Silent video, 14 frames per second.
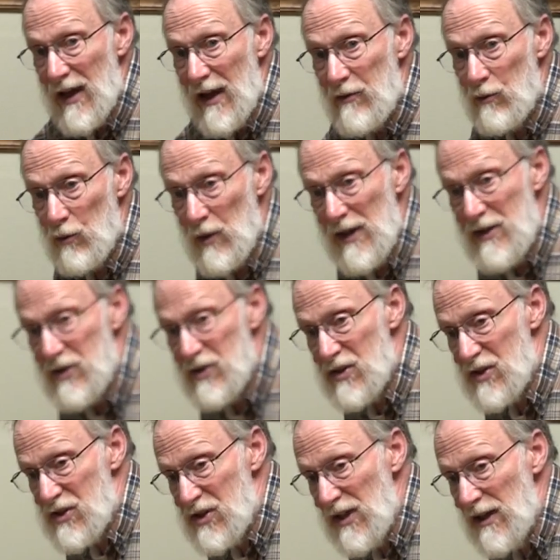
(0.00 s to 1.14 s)
and reaches
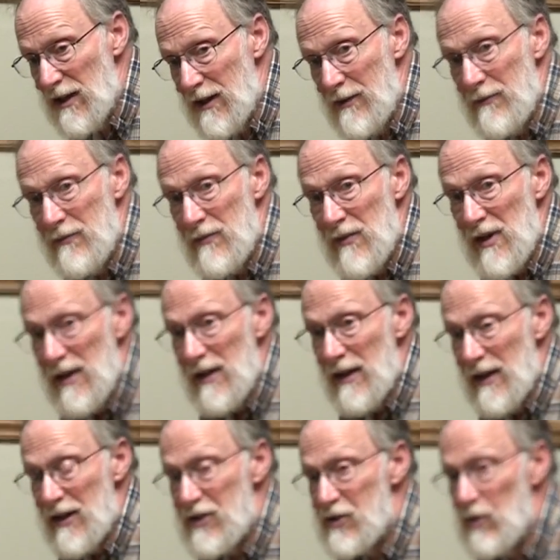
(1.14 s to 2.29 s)
the ceiling,
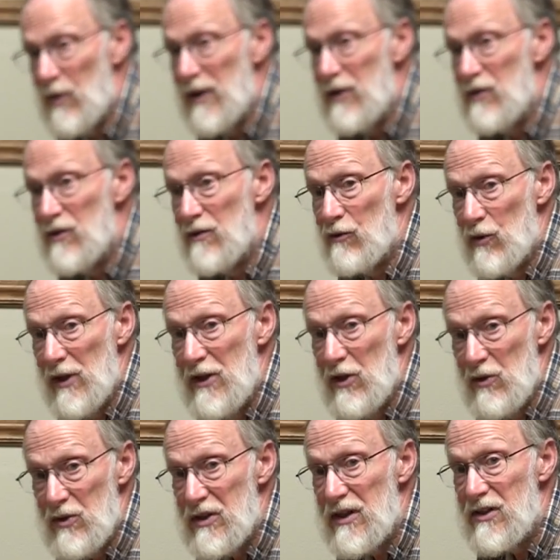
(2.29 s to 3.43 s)
it's going to have
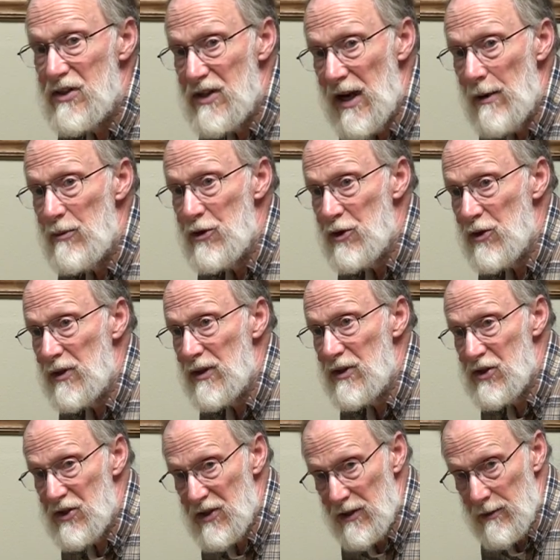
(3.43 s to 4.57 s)
reduced its temperature
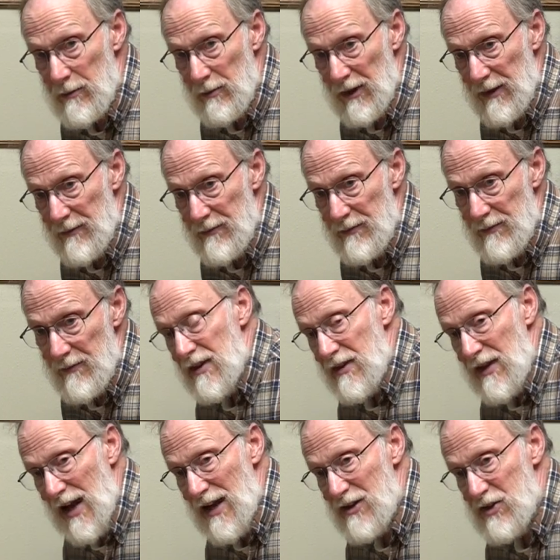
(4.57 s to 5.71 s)
considerably.
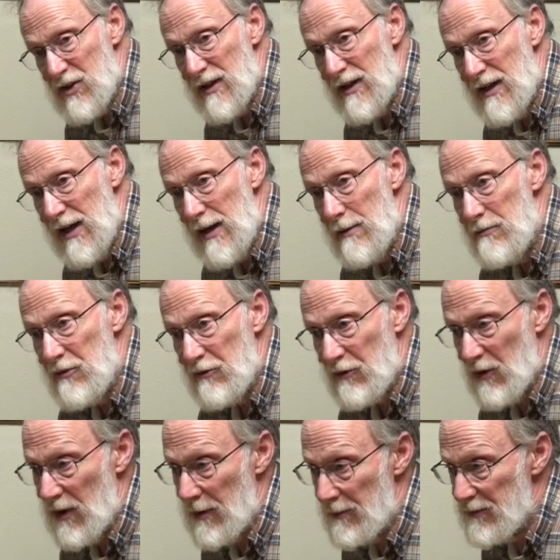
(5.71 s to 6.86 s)
That's going to keep
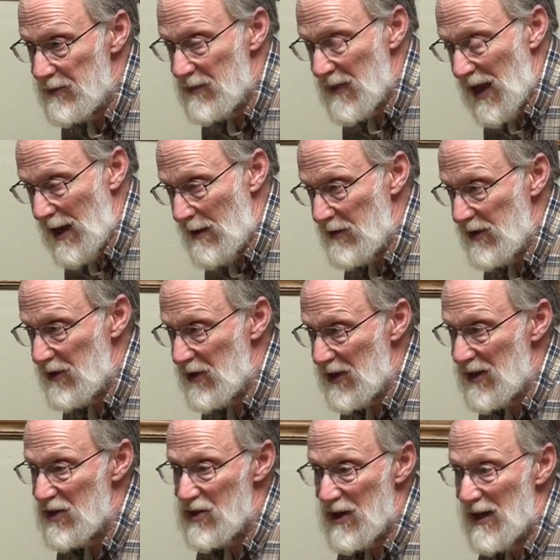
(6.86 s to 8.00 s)
from having
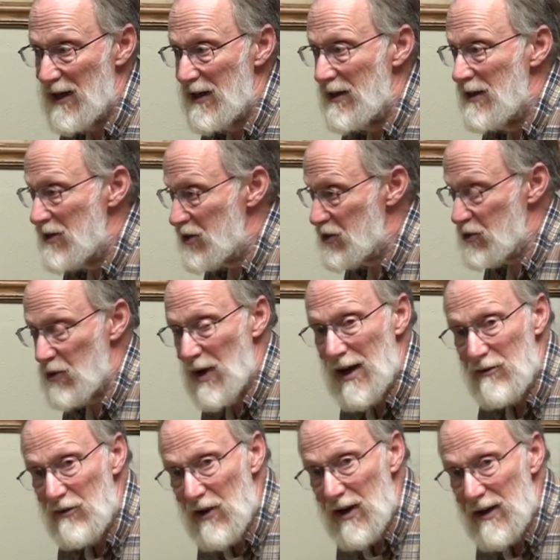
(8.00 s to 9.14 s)
things like
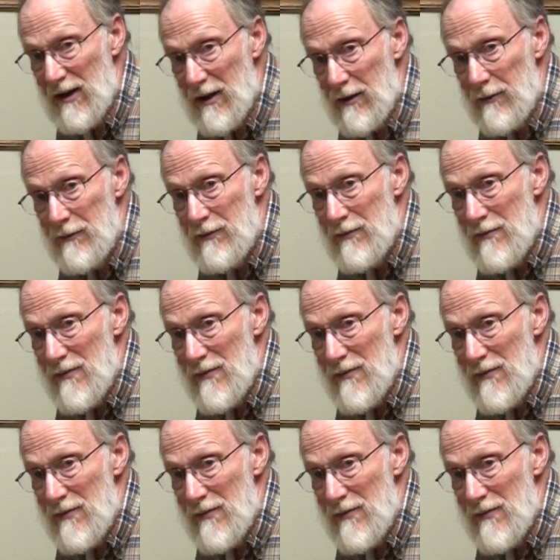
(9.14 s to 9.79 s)
stratified air.